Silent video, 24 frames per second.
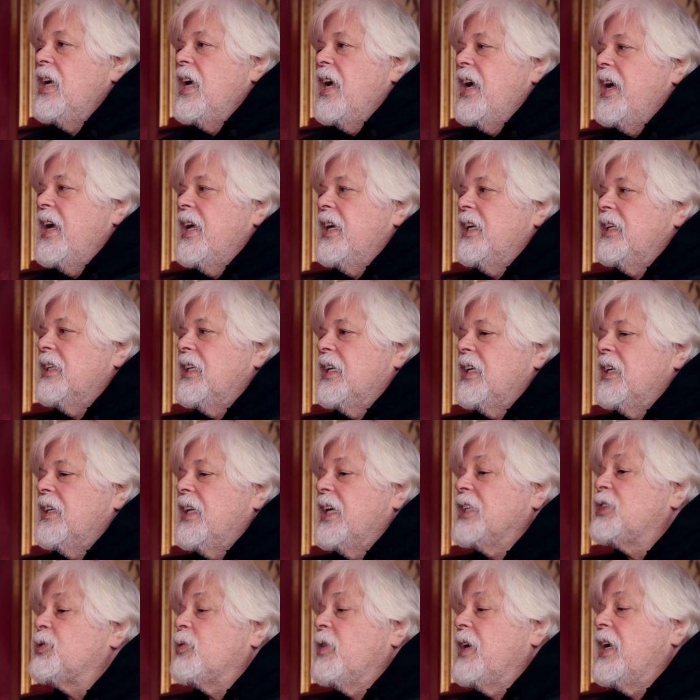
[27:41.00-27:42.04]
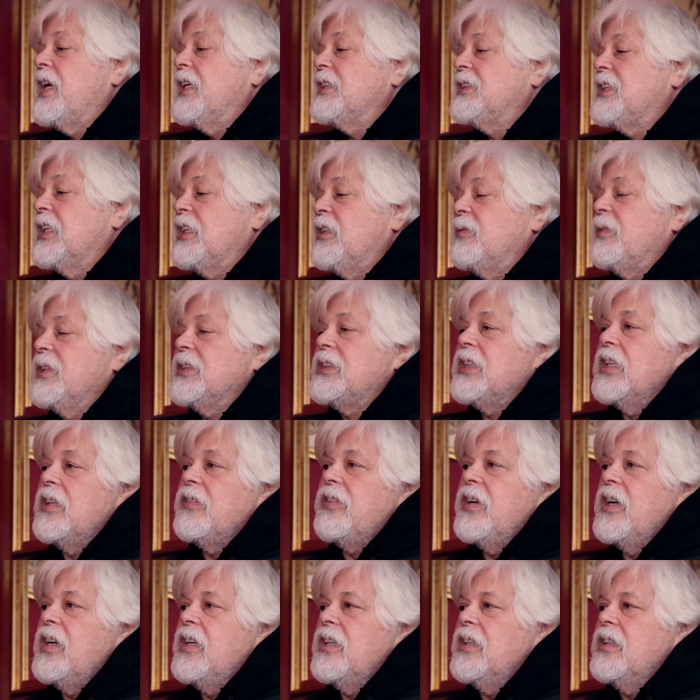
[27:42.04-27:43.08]
And that's when I said to
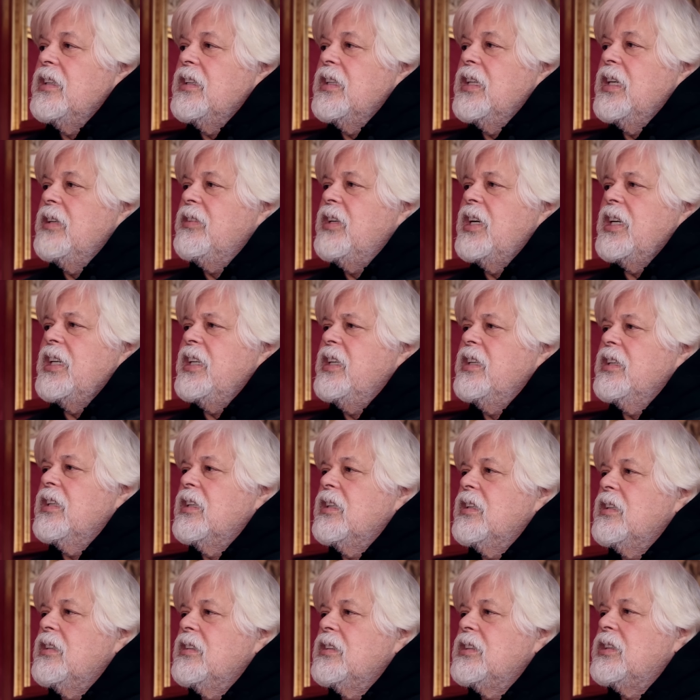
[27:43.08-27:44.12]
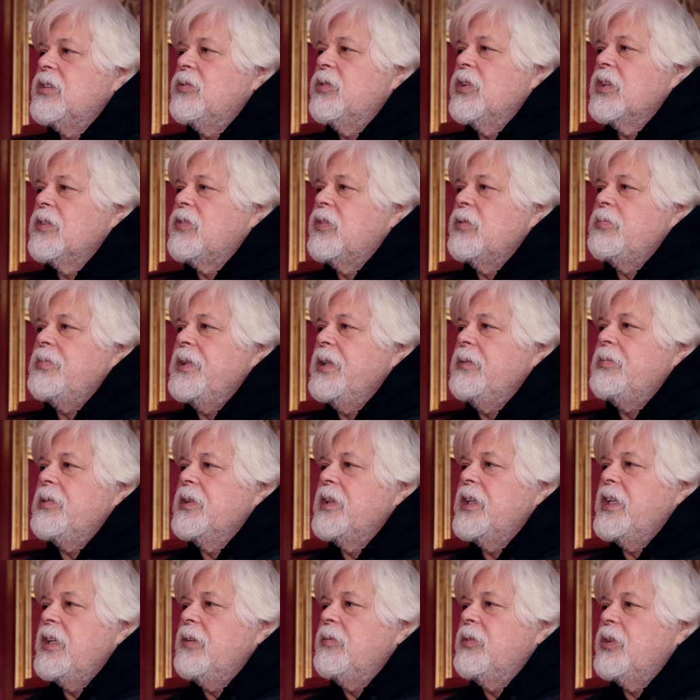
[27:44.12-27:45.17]
myself, I'm not here to work for
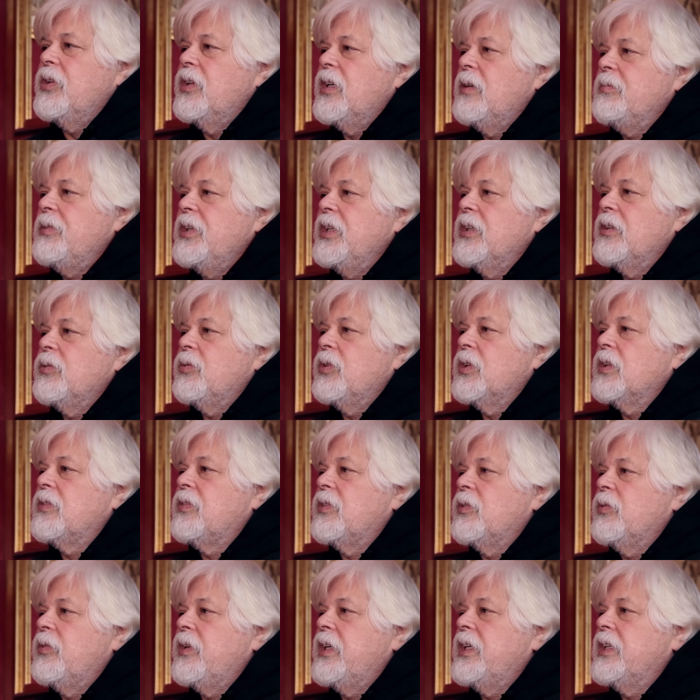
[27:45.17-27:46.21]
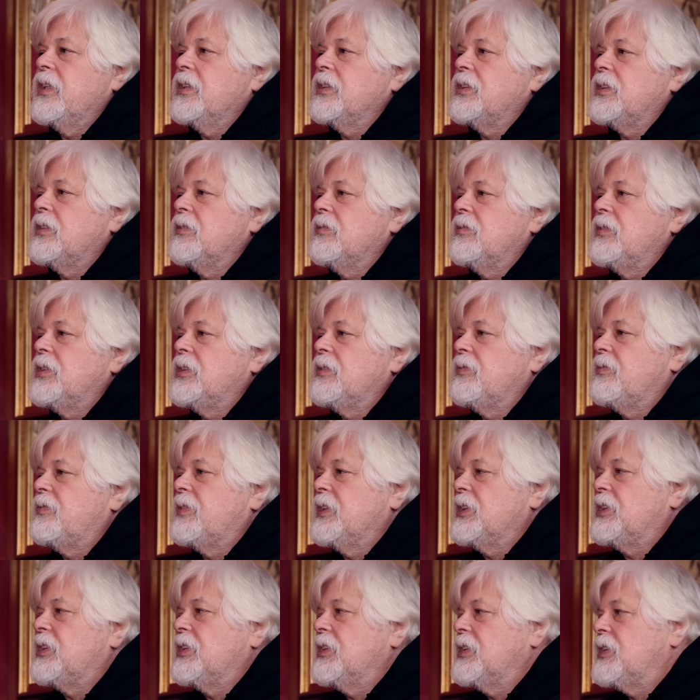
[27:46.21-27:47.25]
people anymore. I'm here to work for whales and
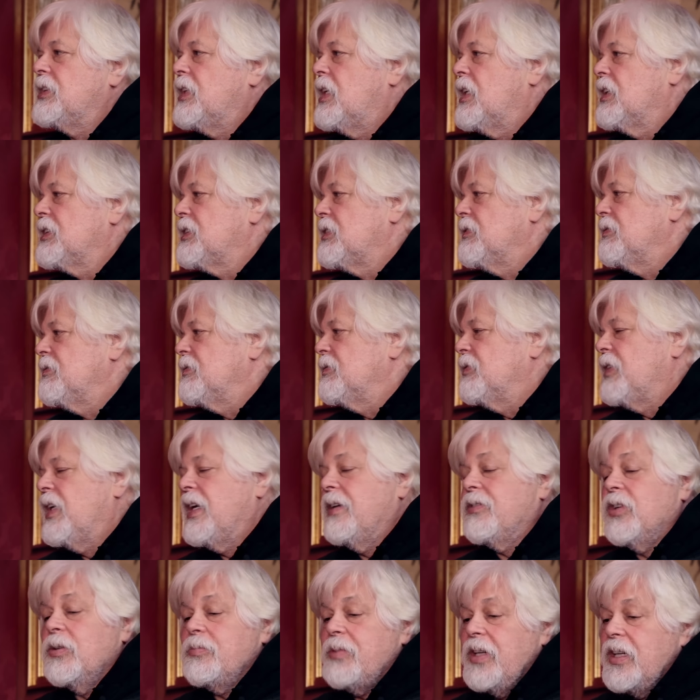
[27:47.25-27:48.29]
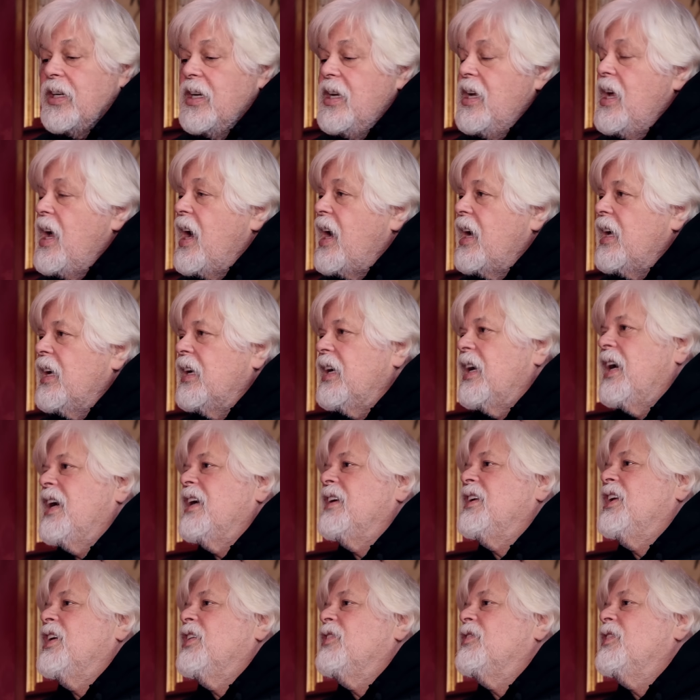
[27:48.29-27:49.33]
fish and sharks and whatever. But,
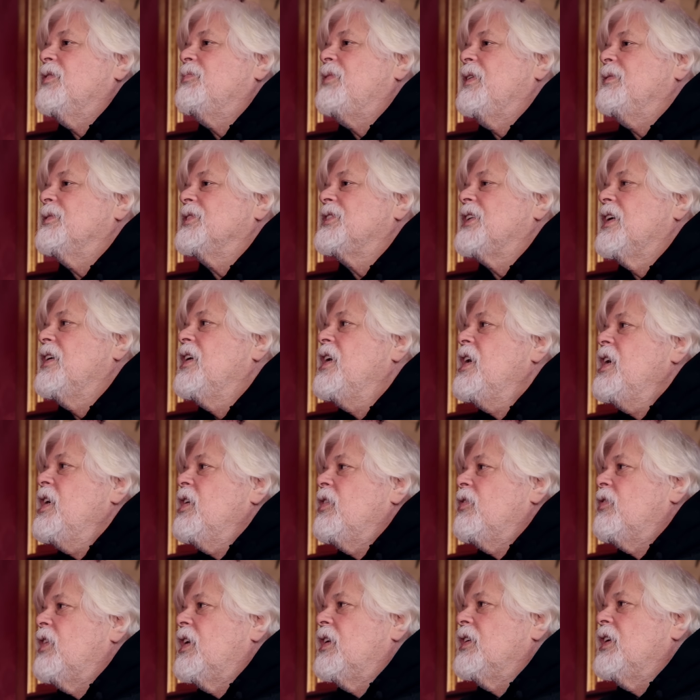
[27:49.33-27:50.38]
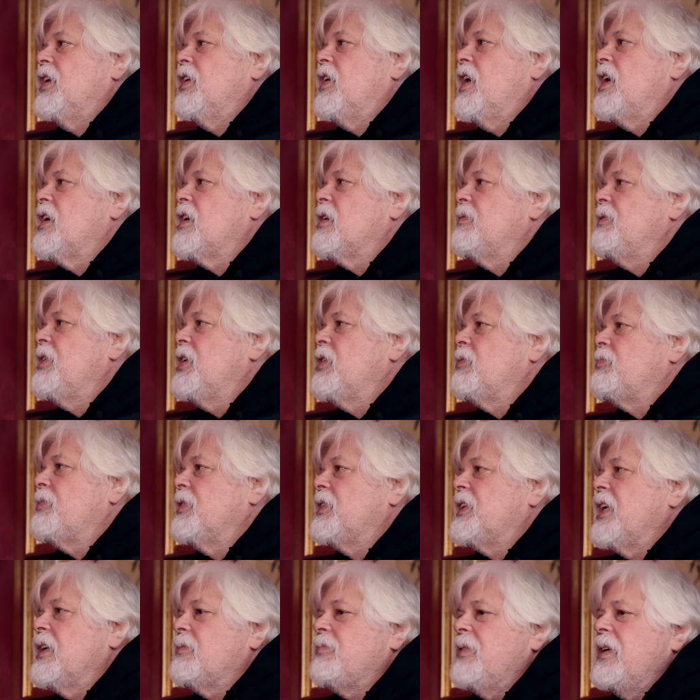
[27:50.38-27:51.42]
you know, when people say, well, you know, how come you don't
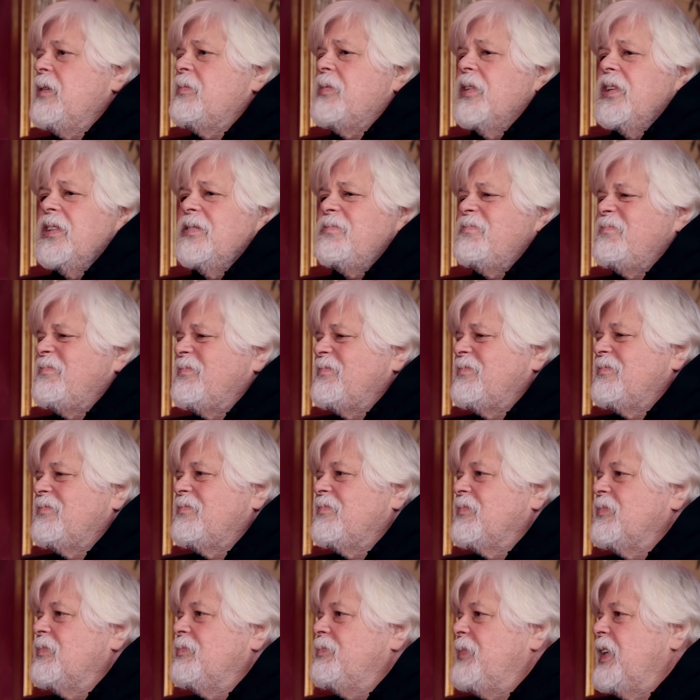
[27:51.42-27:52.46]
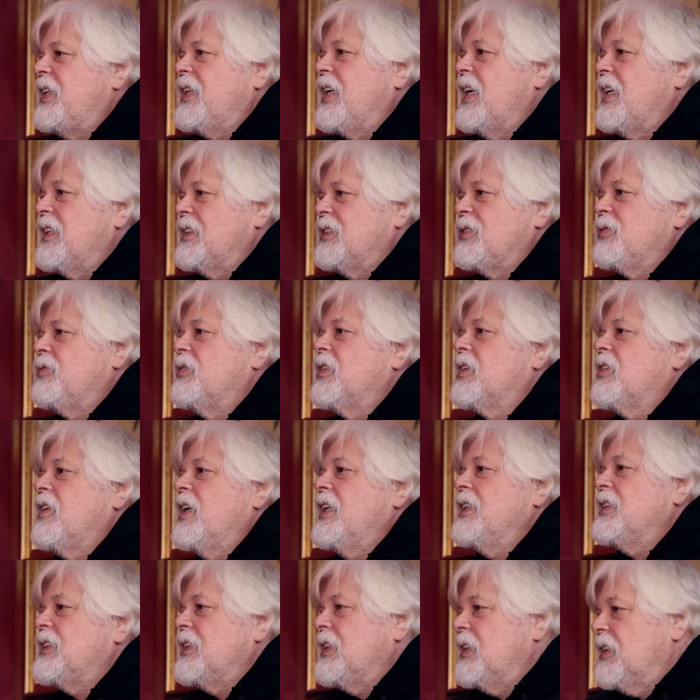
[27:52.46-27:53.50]
protect people? Because we're
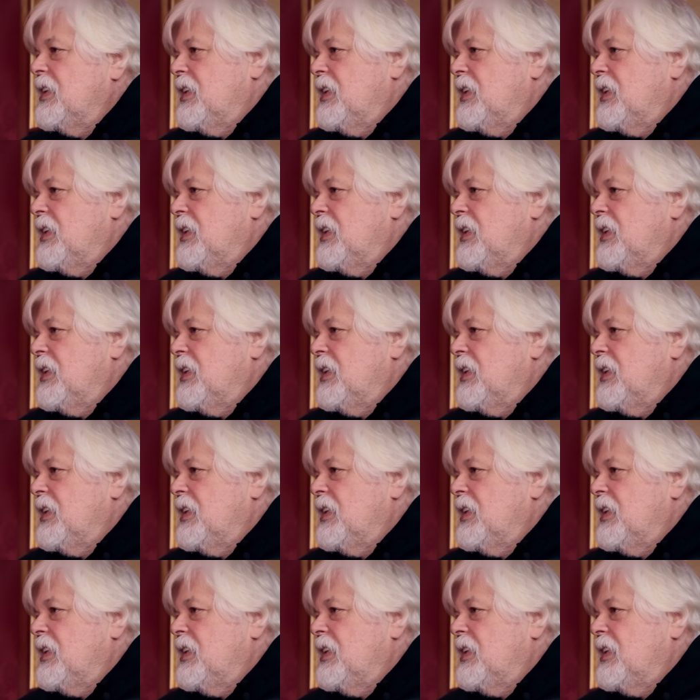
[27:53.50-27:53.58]
crazy.